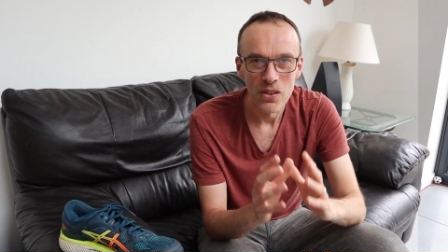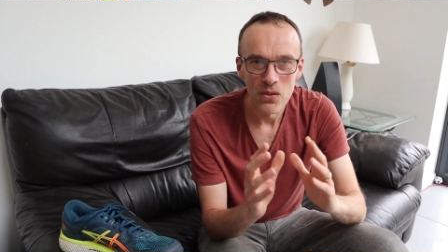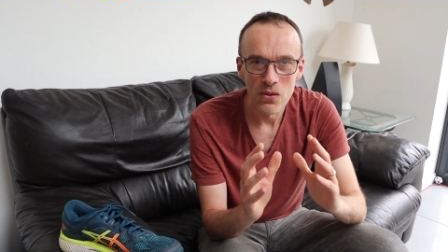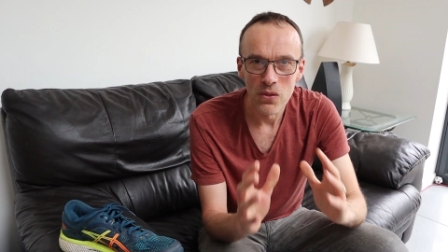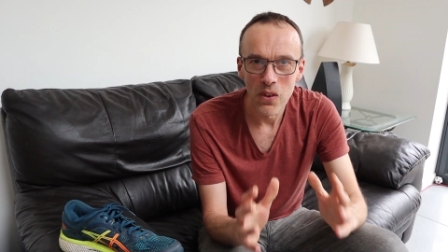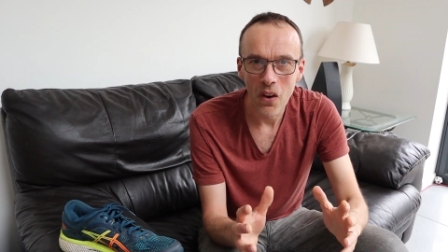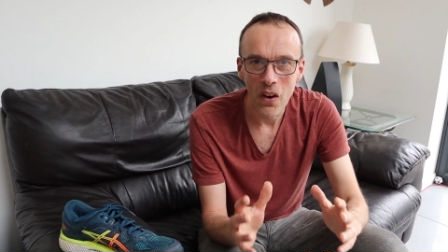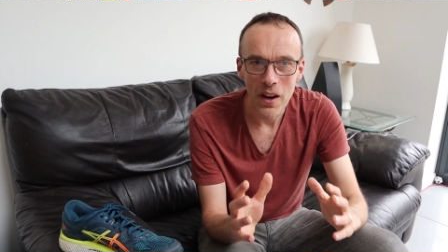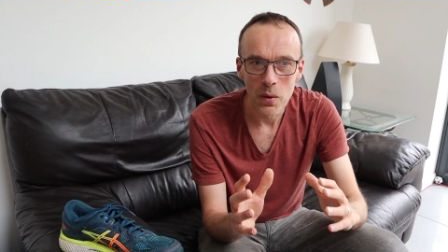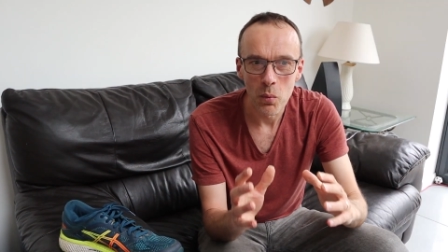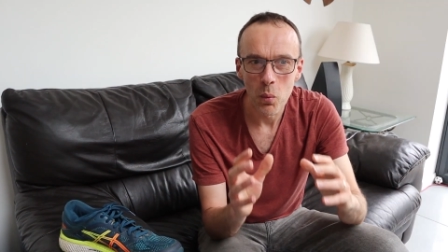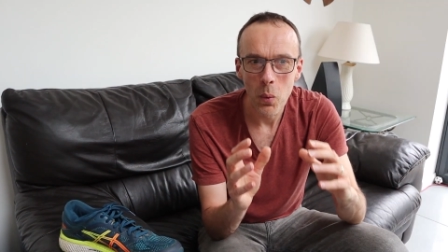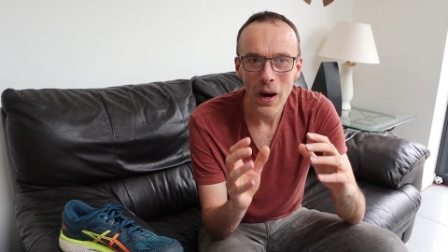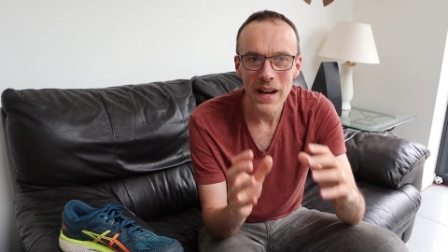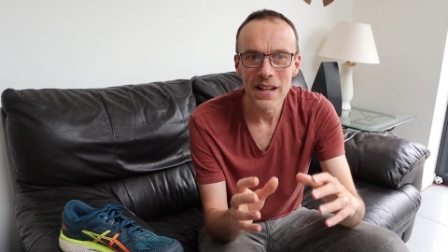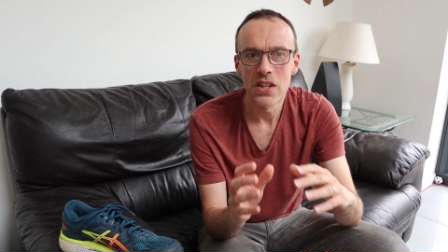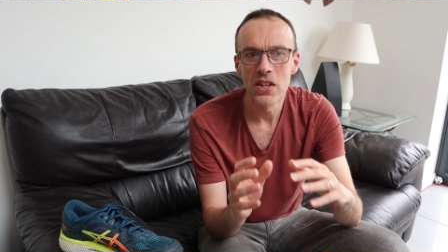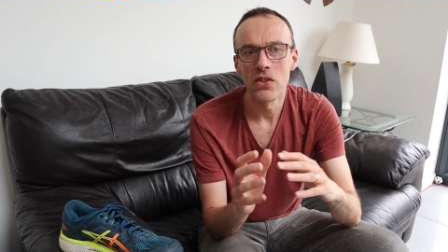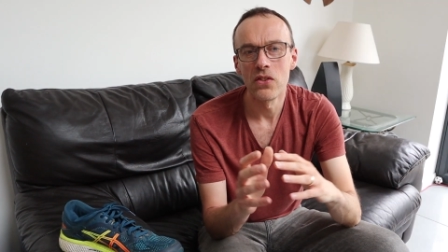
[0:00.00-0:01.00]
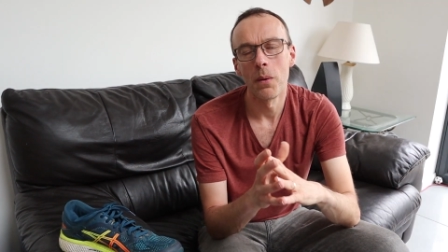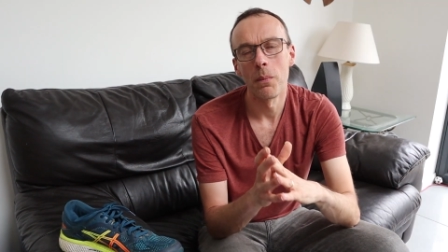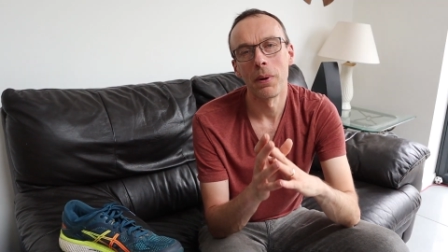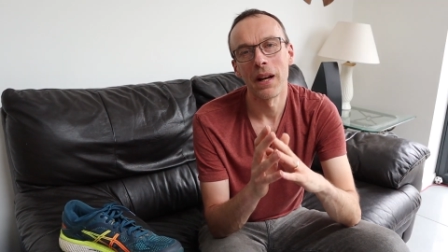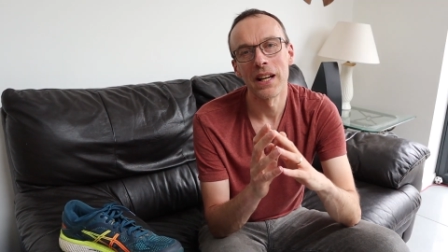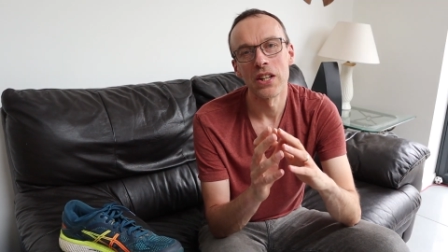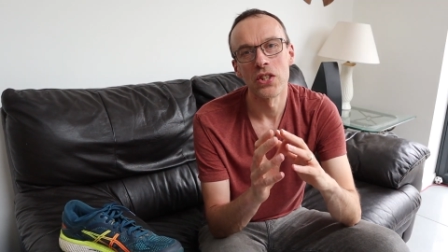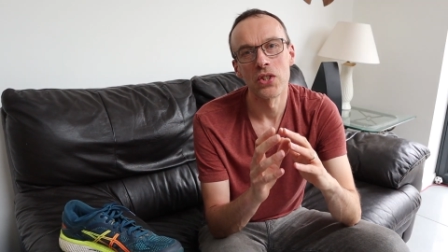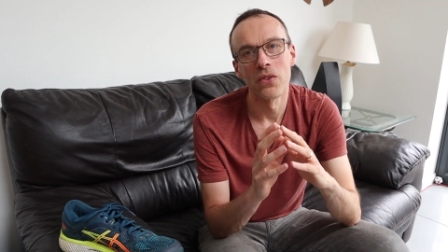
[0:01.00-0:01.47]
Right, when to
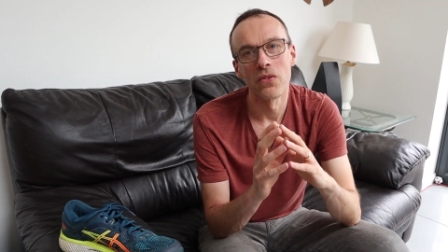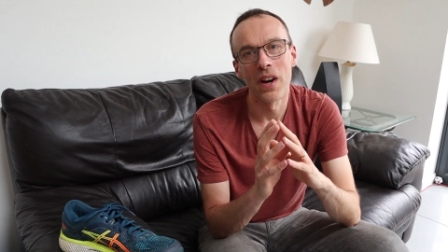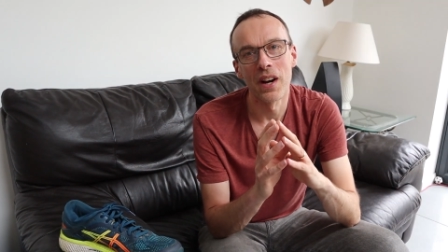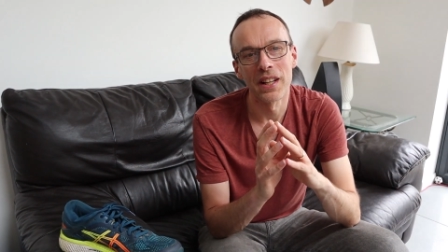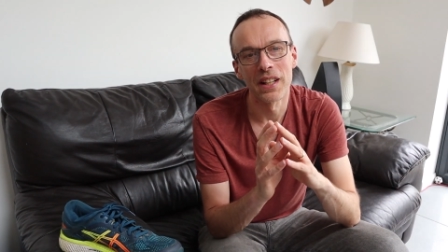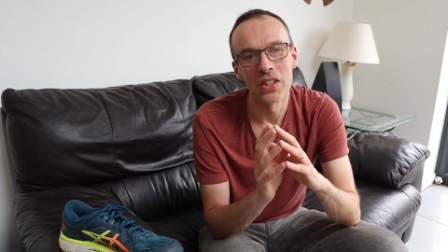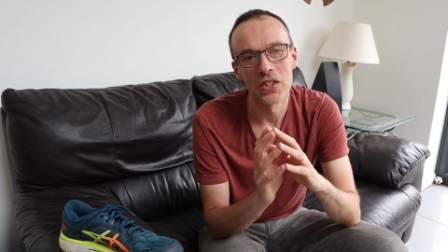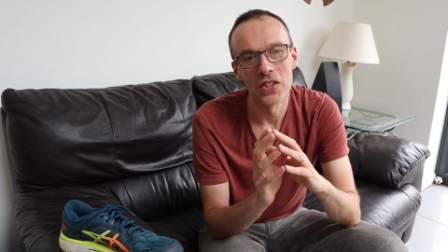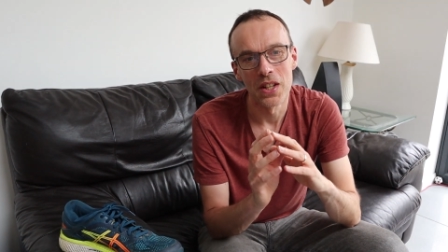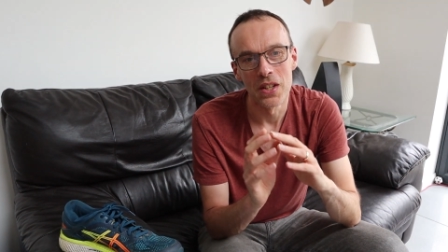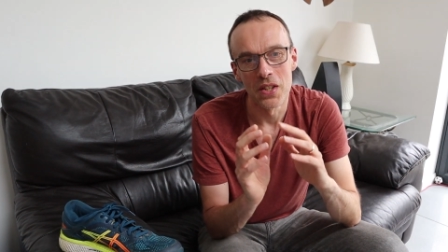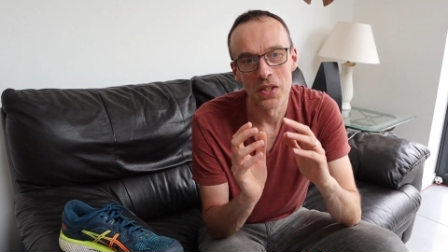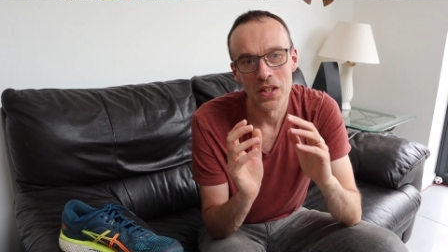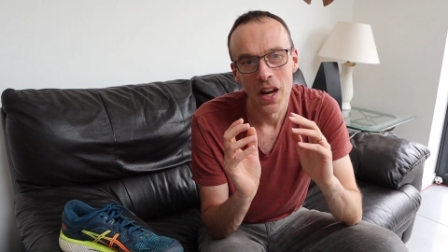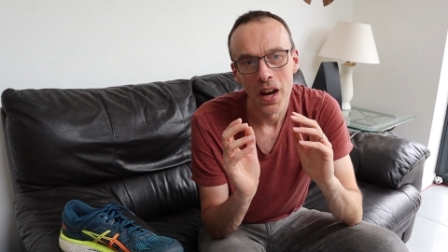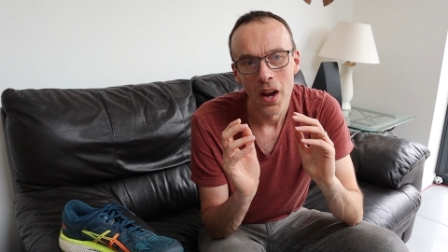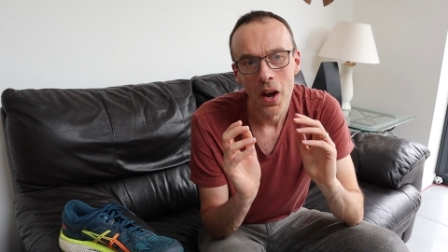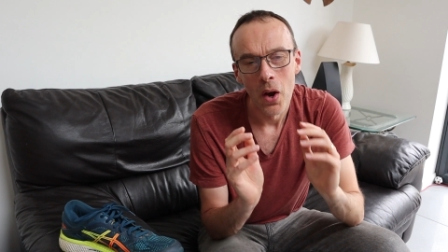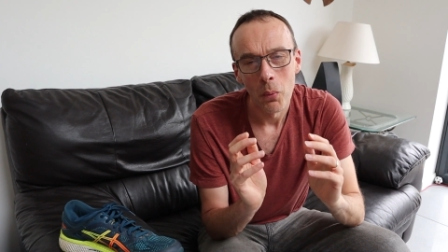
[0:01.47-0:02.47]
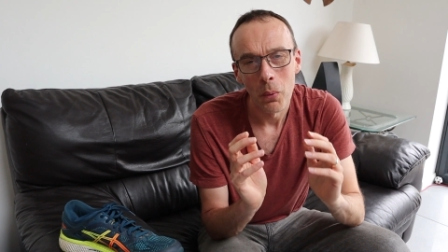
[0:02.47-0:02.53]
replace your running shoes.